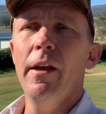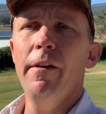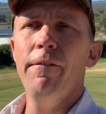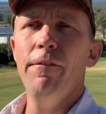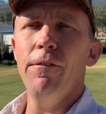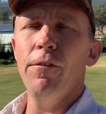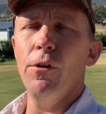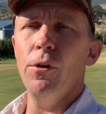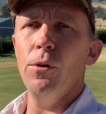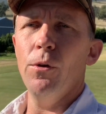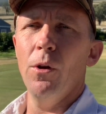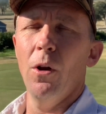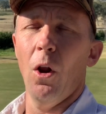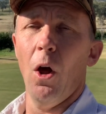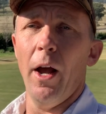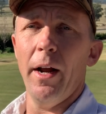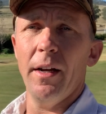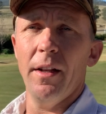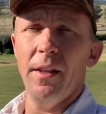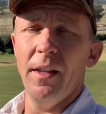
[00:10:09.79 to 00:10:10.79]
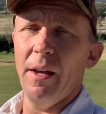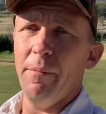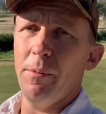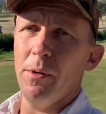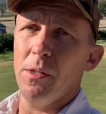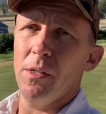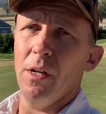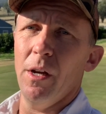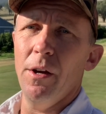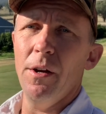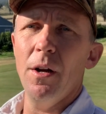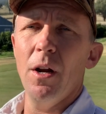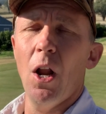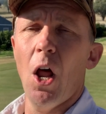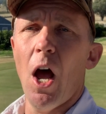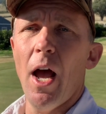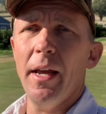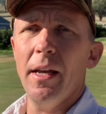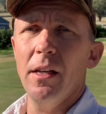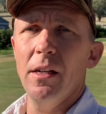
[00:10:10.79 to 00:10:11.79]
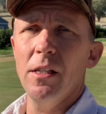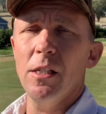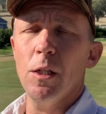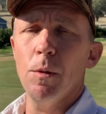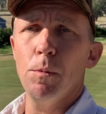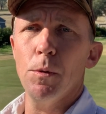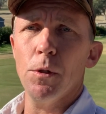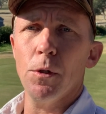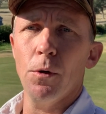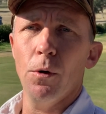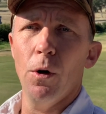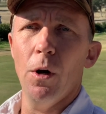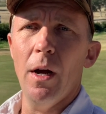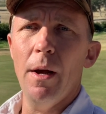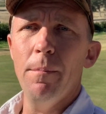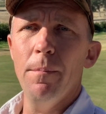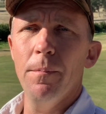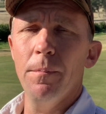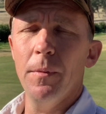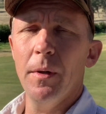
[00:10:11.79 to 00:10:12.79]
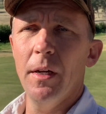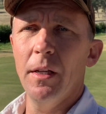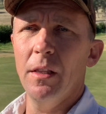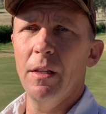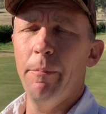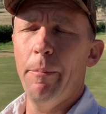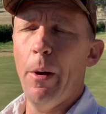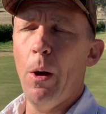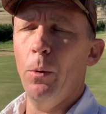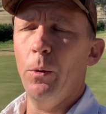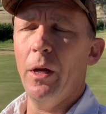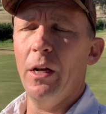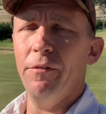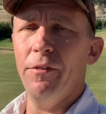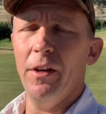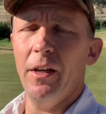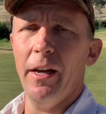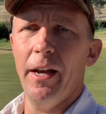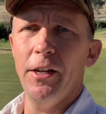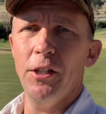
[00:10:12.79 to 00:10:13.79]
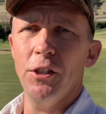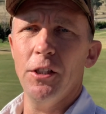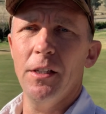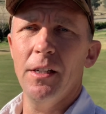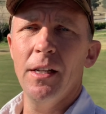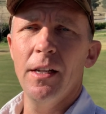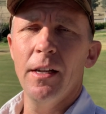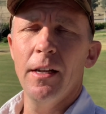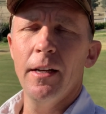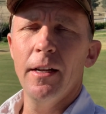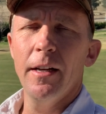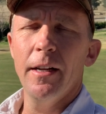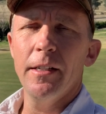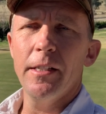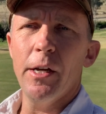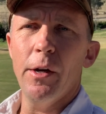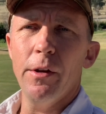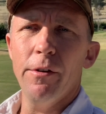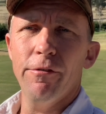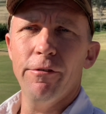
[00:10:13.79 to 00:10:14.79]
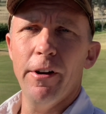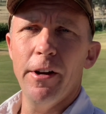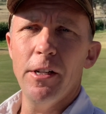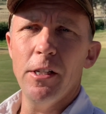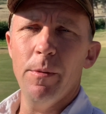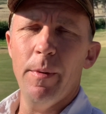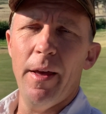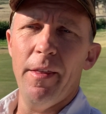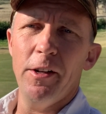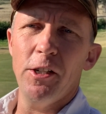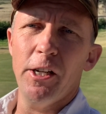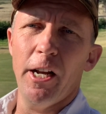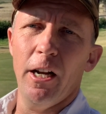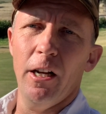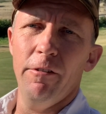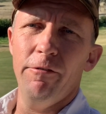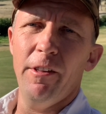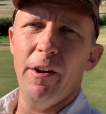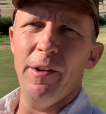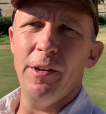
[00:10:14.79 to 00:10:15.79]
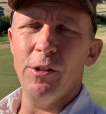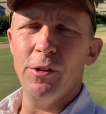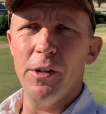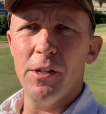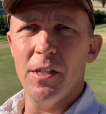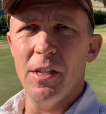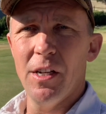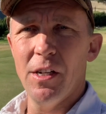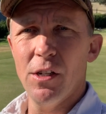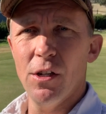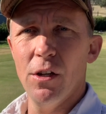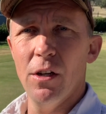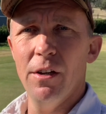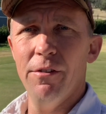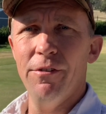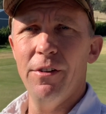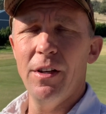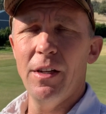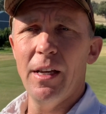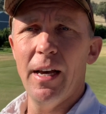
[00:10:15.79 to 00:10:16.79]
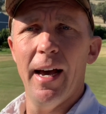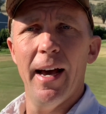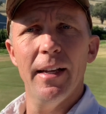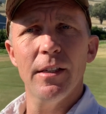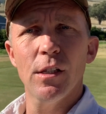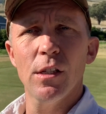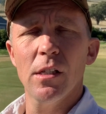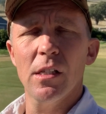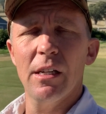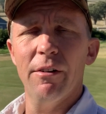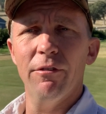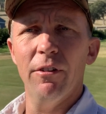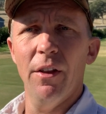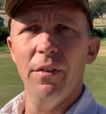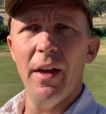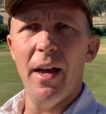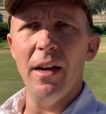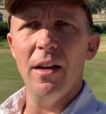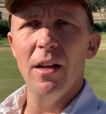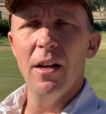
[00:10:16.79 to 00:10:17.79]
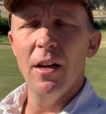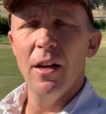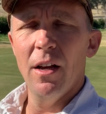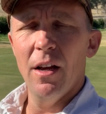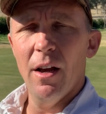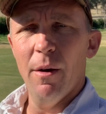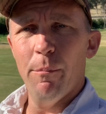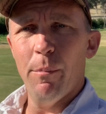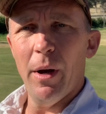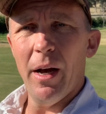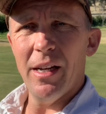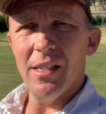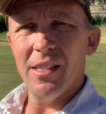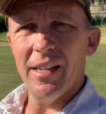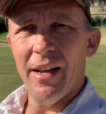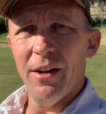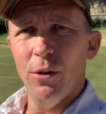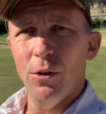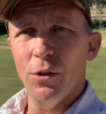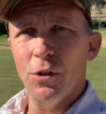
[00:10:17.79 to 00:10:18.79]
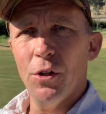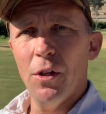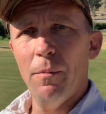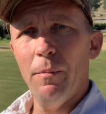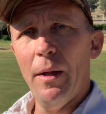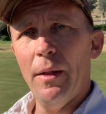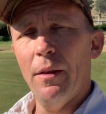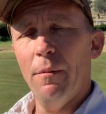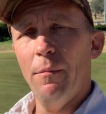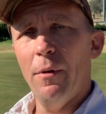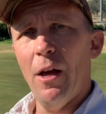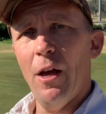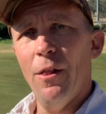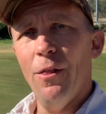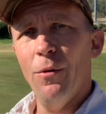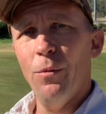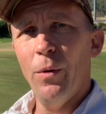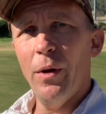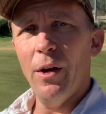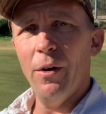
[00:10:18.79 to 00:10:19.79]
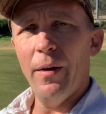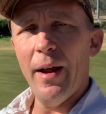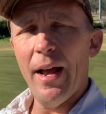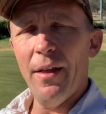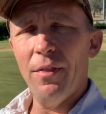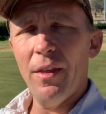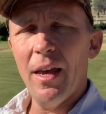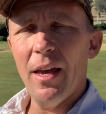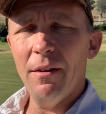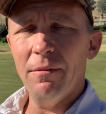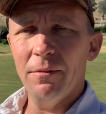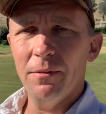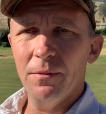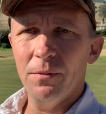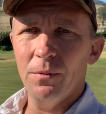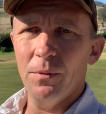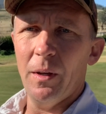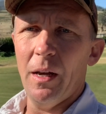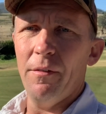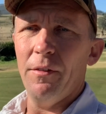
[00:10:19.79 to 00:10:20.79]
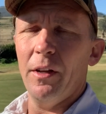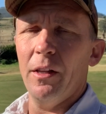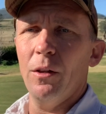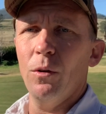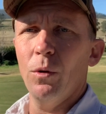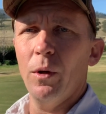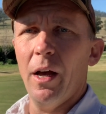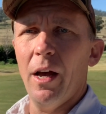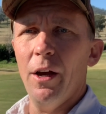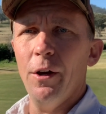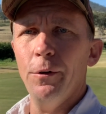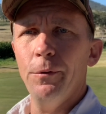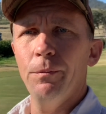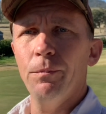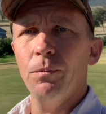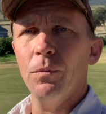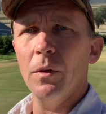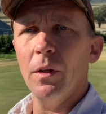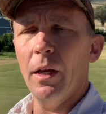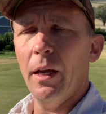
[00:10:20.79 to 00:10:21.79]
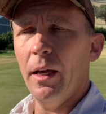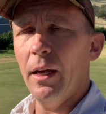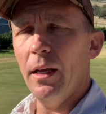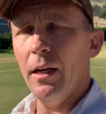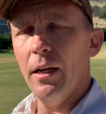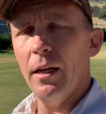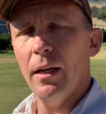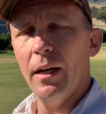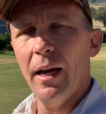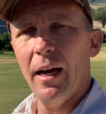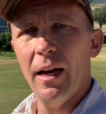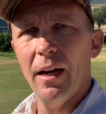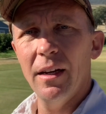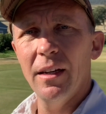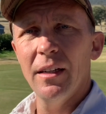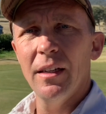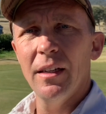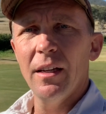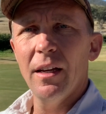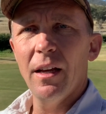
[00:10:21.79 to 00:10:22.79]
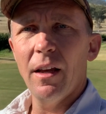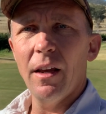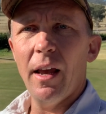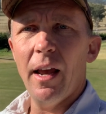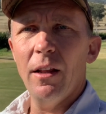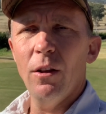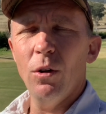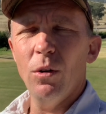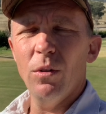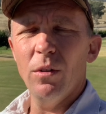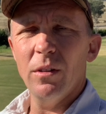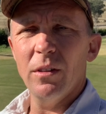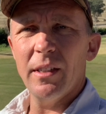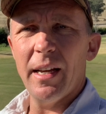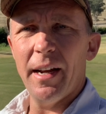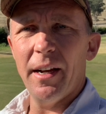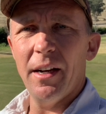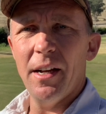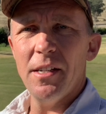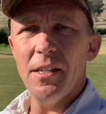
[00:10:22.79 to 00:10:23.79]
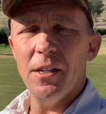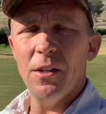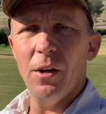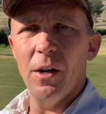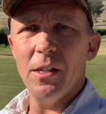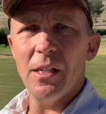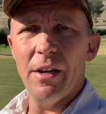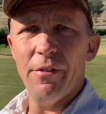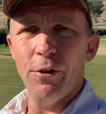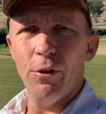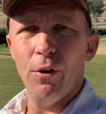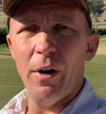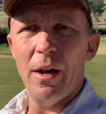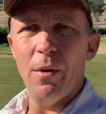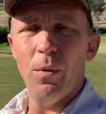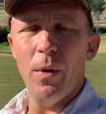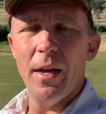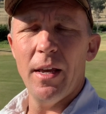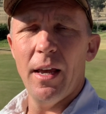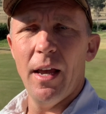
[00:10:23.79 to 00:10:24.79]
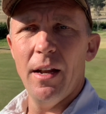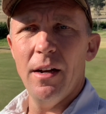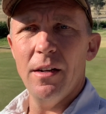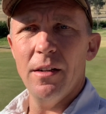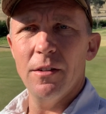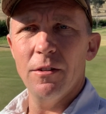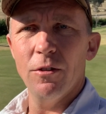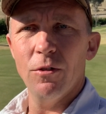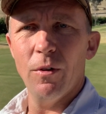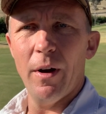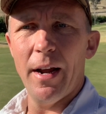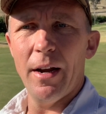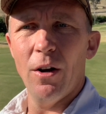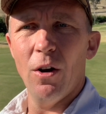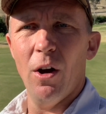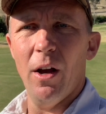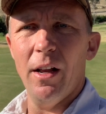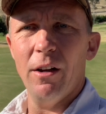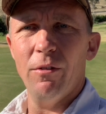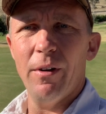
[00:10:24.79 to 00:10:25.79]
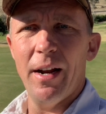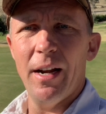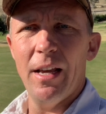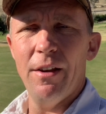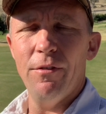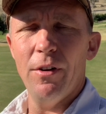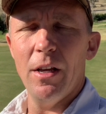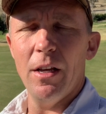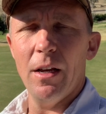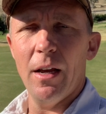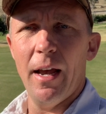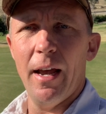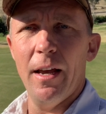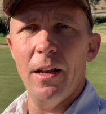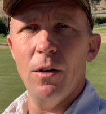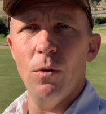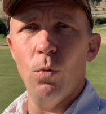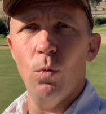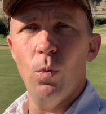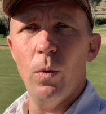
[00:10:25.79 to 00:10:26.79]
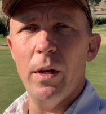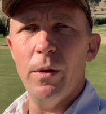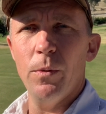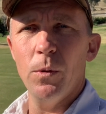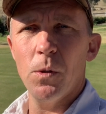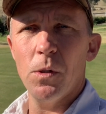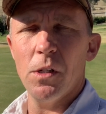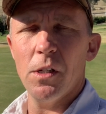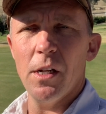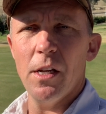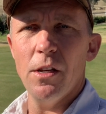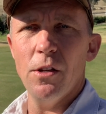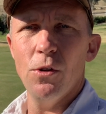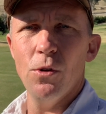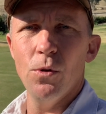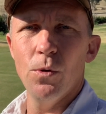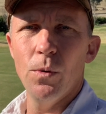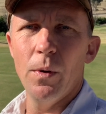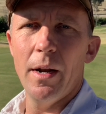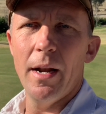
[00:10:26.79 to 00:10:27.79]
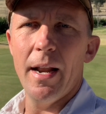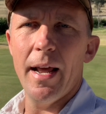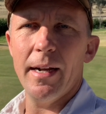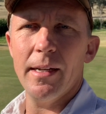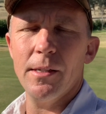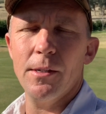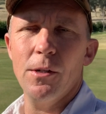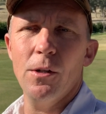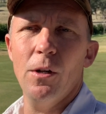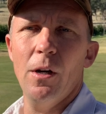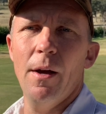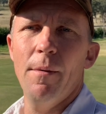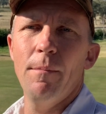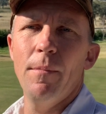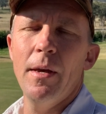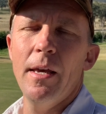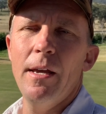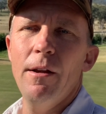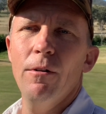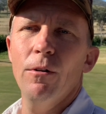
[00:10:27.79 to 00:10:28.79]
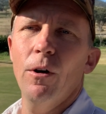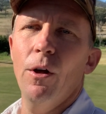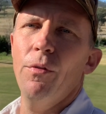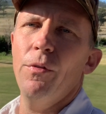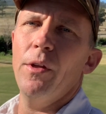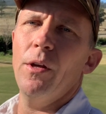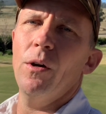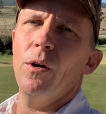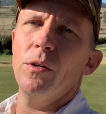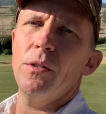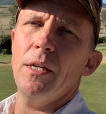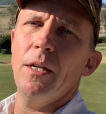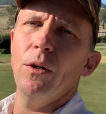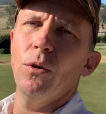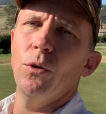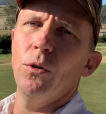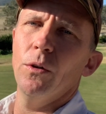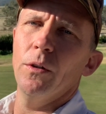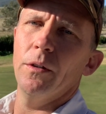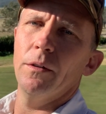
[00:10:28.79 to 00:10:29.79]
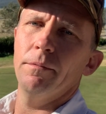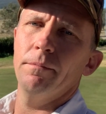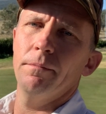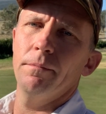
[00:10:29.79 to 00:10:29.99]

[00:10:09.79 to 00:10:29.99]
If you liked the episode, like and subscribe, hit the bell notification, tell your friends about the channel if they're interested in turf and yards and stuff like that. Pass that on to them, let them know that we are out there having a little go. And uh, yeah, look, take it easy, guys. Have a great weekend, great night, great evening, and we will see you next time here on the Aussie Lawn.